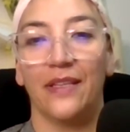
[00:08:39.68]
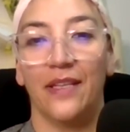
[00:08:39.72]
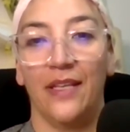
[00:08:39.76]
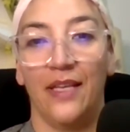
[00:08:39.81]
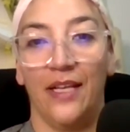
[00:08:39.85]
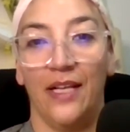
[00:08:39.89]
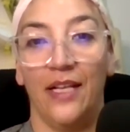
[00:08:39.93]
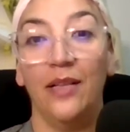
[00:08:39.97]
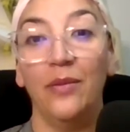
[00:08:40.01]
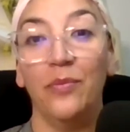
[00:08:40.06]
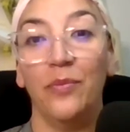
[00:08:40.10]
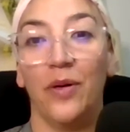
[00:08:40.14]

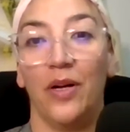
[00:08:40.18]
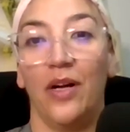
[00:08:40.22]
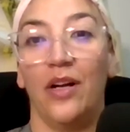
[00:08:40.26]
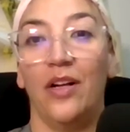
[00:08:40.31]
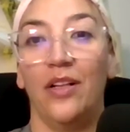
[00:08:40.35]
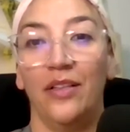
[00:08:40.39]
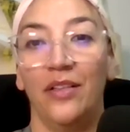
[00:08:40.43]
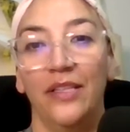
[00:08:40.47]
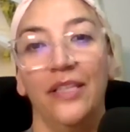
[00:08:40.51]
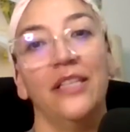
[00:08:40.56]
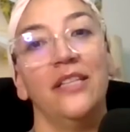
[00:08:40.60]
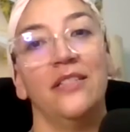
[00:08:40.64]
help
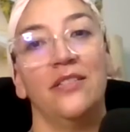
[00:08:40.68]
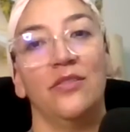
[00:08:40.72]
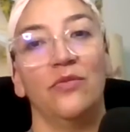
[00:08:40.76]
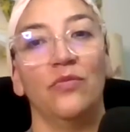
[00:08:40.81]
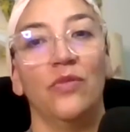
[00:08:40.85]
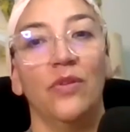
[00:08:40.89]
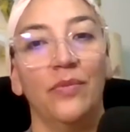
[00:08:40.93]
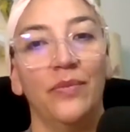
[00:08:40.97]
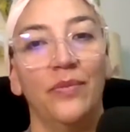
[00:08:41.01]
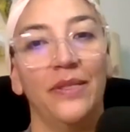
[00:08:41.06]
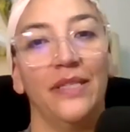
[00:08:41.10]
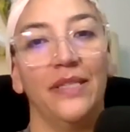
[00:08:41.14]
all these
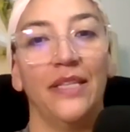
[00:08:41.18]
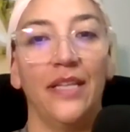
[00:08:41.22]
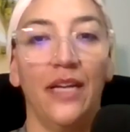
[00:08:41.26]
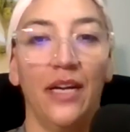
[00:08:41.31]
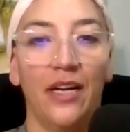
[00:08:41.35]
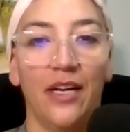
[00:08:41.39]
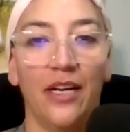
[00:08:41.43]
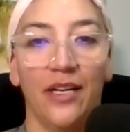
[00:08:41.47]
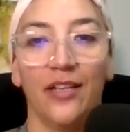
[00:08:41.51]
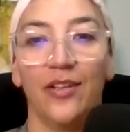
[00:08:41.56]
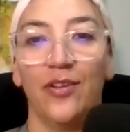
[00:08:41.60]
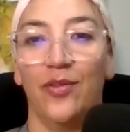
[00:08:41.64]
women that
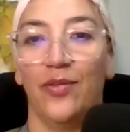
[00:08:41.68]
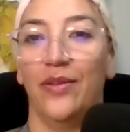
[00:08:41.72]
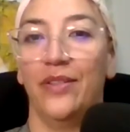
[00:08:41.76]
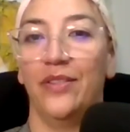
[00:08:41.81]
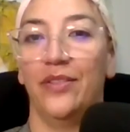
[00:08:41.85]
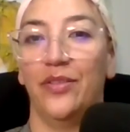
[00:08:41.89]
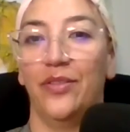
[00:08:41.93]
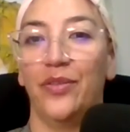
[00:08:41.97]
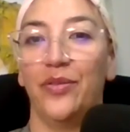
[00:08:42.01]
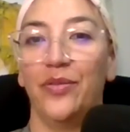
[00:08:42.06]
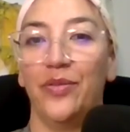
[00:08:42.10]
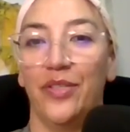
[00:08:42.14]
are
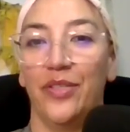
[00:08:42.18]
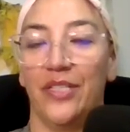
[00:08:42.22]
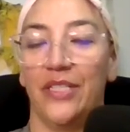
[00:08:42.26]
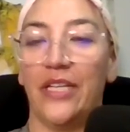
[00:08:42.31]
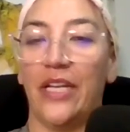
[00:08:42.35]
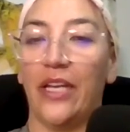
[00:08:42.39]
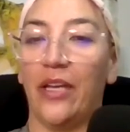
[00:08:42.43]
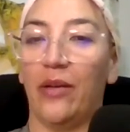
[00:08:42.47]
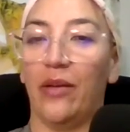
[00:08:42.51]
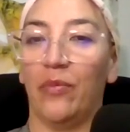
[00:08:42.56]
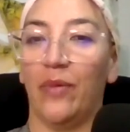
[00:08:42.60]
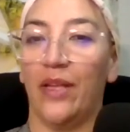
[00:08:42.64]
going through the
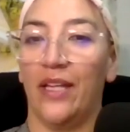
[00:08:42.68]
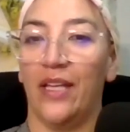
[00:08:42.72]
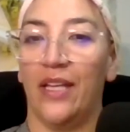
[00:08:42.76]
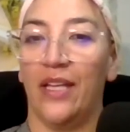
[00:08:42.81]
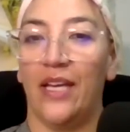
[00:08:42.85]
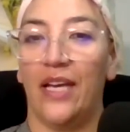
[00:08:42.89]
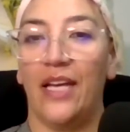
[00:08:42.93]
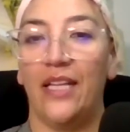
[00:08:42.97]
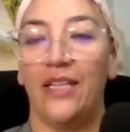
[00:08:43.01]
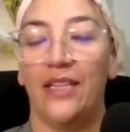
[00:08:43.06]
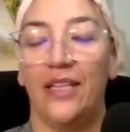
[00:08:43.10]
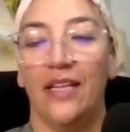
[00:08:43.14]
same.
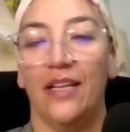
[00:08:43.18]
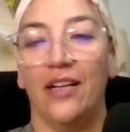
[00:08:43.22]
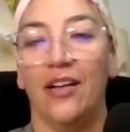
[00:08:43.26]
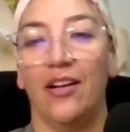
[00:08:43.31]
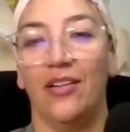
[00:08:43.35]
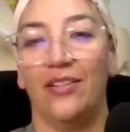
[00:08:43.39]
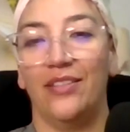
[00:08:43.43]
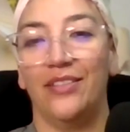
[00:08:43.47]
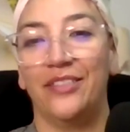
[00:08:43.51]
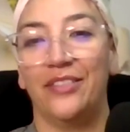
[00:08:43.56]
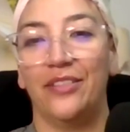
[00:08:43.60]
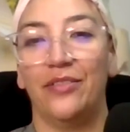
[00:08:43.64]
I think
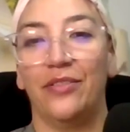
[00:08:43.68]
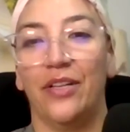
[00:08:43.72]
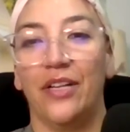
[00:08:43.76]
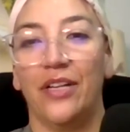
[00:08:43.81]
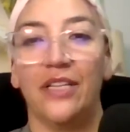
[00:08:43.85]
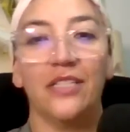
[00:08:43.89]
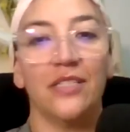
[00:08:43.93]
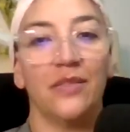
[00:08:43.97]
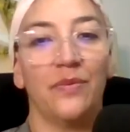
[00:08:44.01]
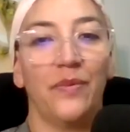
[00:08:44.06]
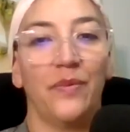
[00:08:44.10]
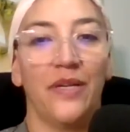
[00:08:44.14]
also our
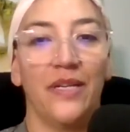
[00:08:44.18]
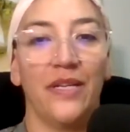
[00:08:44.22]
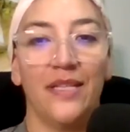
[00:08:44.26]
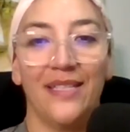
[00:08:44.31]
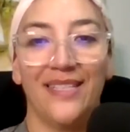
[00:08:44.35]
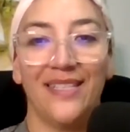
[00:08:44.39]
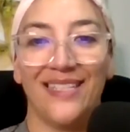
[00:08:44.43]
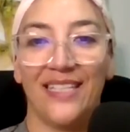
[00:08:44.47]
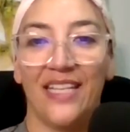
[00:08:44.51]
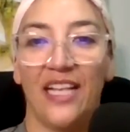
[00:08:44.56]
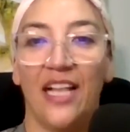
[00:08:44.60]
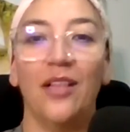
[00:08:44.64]

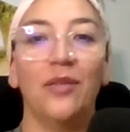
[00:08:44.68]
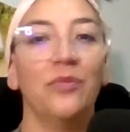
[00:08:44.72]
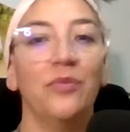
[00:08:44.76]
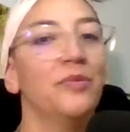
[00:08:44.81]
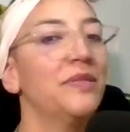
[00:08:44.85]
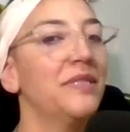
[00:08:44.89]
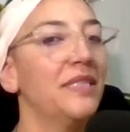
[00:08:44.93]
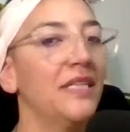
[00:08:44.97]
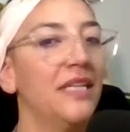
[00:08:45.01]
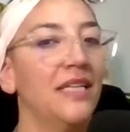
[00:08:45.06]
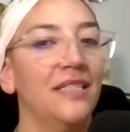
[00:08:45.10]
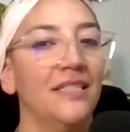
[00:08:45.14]
experience
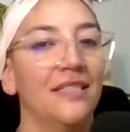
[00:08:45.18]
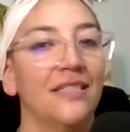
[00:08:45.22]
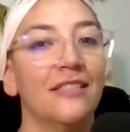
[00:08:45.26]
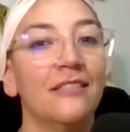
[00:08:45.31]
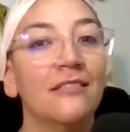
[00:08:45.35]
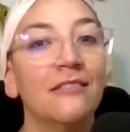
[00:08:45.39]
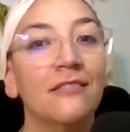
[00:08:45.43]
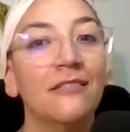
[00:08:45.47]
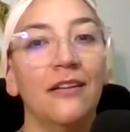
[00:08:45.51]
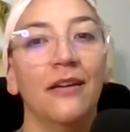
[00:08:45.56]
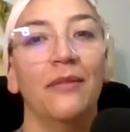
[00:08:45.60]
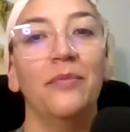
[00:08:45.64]
helps us
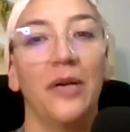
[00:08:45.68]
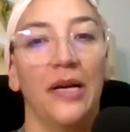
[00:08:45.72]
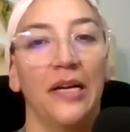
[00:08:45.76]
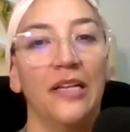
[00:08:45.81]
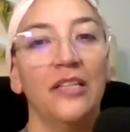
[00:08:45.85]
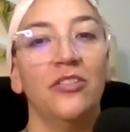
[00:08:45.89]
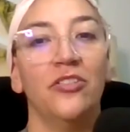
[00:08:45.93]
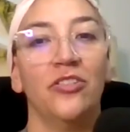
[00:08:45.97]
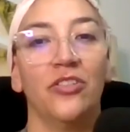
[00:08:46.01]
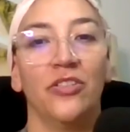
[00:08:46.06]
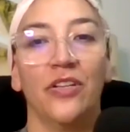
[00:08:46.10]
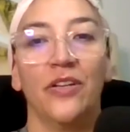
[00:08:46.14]
so
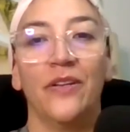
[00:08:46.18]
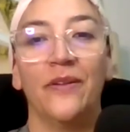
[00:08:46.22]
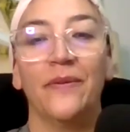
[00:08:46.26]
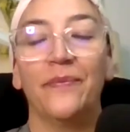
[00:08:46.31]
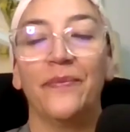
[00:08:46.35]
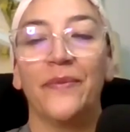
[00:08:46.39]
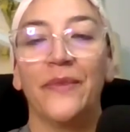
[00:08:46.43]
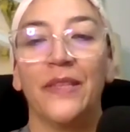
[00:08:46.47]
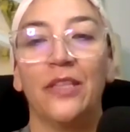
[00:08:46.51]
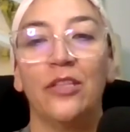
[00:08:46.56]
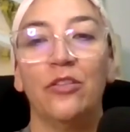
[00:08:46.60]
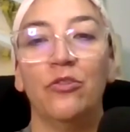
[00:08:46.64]
much
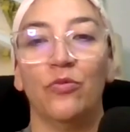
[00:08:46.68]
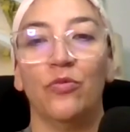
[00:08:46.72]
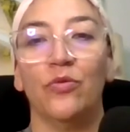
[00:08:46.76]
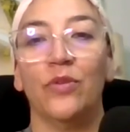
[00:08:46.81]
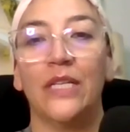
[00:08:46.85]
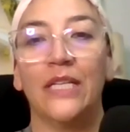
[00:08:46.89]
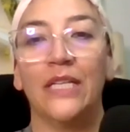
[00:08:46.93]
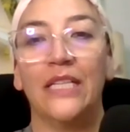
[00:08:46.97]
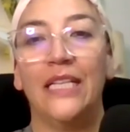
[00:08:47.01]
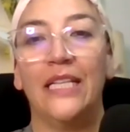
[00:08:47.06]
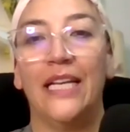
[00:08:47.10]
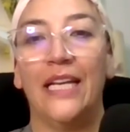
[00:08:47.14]
to
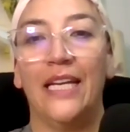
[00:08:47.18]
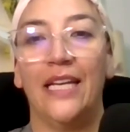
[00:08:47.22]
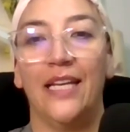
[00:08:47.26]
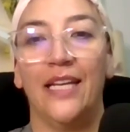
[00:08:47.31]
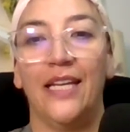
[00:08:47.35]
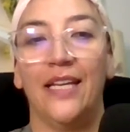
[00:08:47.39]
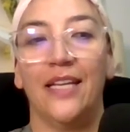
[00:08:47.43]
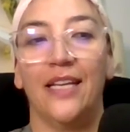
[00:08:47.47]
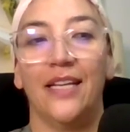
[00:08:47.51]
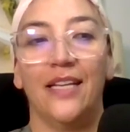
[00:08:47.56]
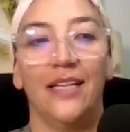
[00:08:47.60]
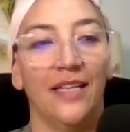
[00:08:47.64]

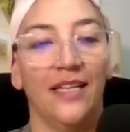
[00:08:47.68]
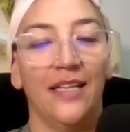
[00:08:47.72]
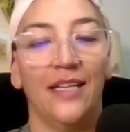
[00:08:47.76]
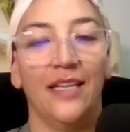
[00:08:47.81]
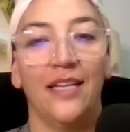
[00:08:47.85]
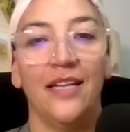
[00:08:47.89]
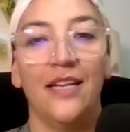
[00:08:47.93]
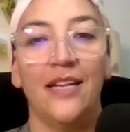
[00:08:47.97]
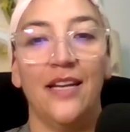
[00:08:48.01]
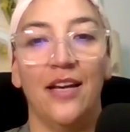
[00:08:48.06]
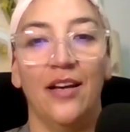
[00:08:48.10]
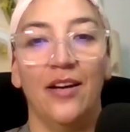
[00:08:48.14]
really,
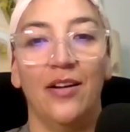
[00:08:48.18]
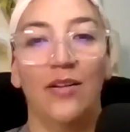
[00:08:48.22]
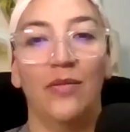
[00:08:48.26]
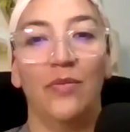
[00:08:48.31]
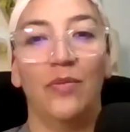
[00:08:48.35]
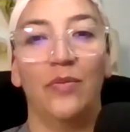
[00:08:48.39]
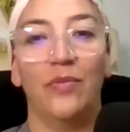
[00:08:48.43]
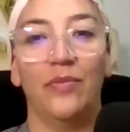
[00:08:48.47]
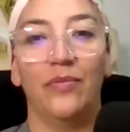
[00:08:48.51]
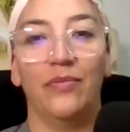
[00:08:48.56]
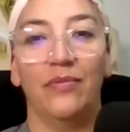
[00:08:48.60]
you know,